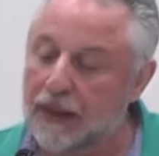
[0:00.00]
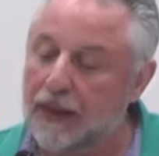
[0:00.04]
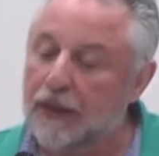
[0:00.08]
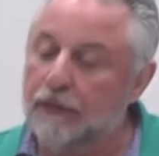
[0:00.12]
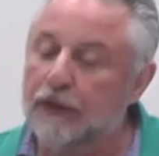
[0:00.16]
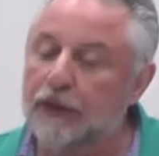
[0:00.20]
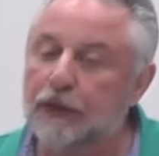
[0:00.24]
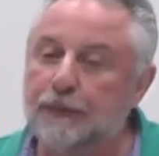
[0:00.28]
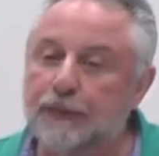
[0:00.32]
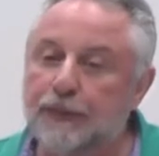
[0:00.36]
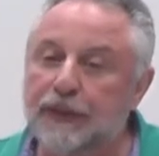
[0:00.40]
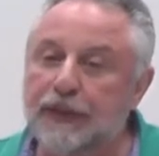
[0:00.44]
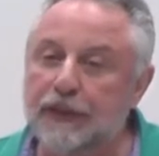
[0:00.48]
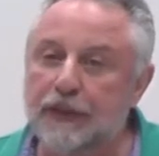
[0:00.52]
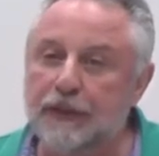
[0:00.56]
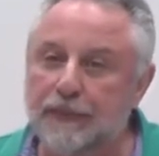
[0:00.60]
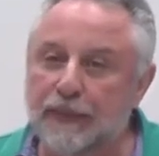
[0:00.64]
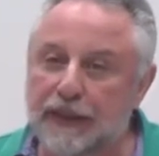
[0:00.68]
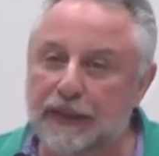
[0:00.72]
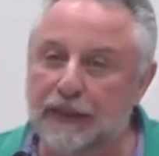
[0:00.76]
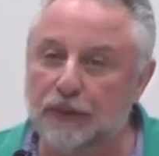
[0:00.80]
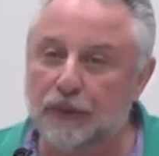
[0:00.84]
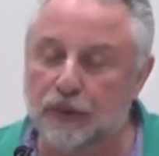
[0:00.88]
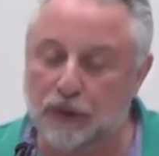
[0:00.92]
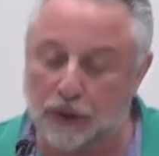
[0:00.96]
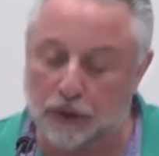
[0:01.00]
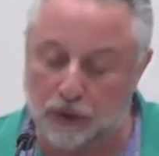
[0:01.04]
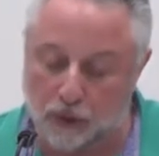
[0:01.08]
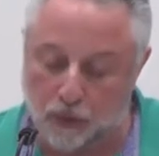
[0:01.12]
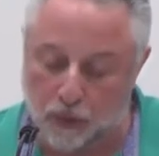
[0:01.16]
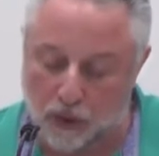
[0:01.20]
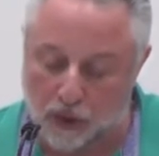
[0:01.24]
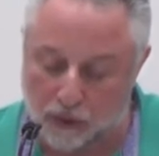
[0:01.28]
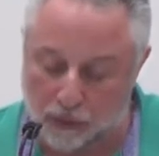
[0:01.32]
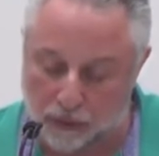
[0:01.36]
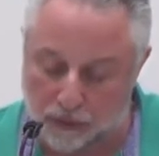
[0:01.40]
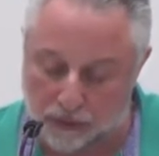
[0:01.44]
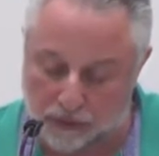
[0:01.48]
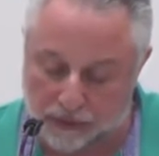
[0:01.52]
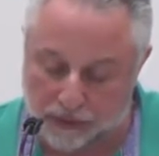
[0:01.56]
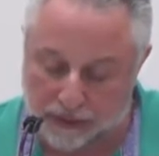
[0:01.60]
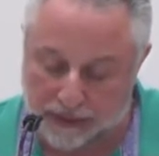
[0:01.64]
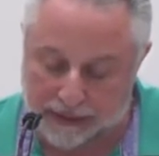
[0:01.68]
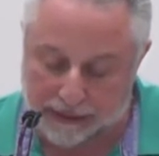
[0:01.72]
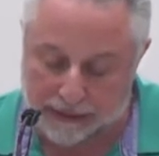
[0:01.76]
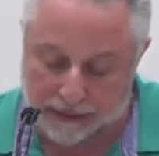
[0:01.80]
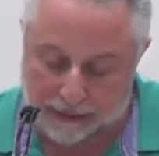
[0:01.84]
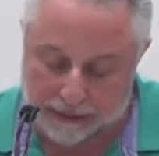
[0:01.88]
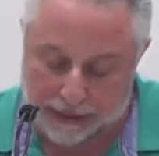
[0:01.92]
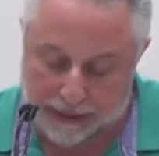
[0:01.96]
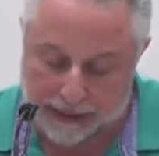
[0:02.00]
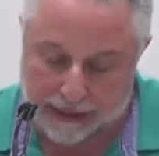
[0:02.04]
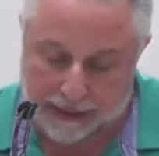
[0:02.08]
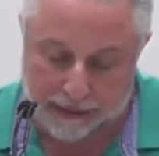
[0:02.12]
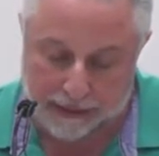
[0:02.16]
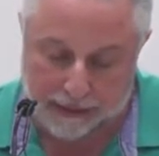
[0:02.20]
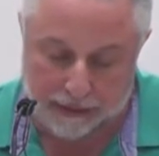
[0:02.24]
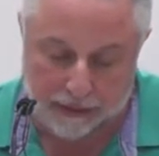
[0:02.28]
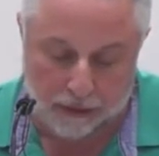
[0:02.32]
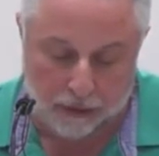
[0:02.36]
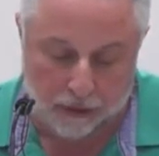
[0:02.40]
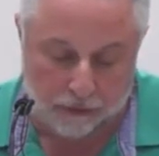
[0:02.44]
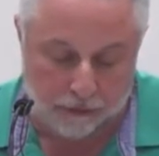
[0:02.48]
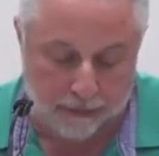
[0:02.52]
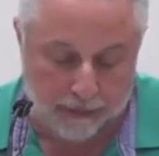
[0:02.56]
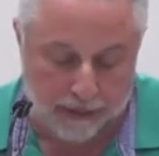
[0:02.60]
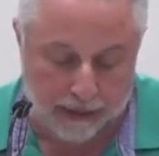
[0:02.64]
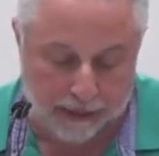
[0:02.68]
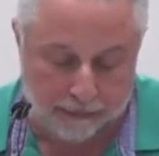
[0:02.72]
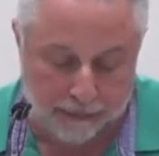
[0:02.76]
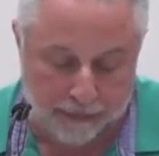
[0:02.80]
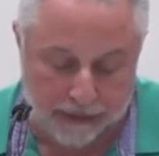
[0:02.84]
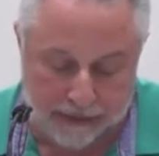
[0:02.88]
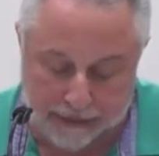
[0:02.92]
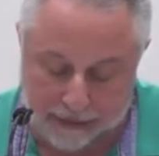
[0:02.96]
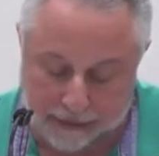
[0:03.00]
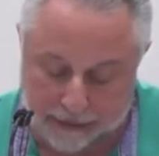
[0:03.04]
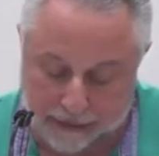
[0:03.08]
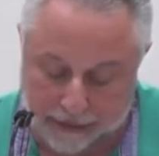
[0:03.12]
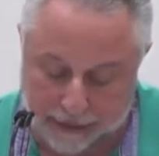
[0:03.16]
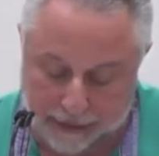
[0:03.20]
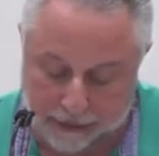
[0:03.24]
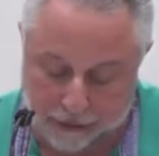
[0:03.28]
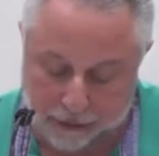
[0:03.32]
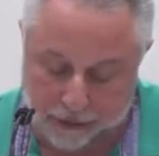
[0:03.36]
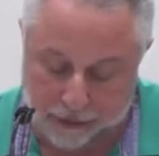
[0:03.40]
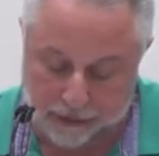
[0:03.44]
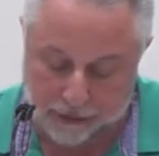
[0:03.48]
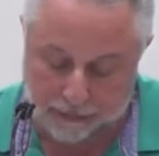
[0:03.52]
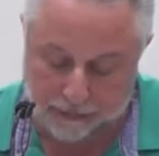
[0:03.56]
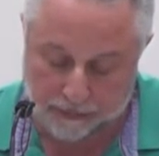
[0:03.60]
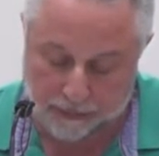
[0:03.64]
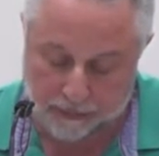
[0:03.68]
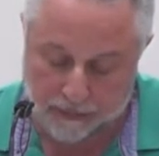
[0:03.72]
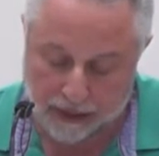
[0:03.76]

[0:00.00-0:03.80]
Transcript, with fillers: Which brings me to the quote in the title of my presentation.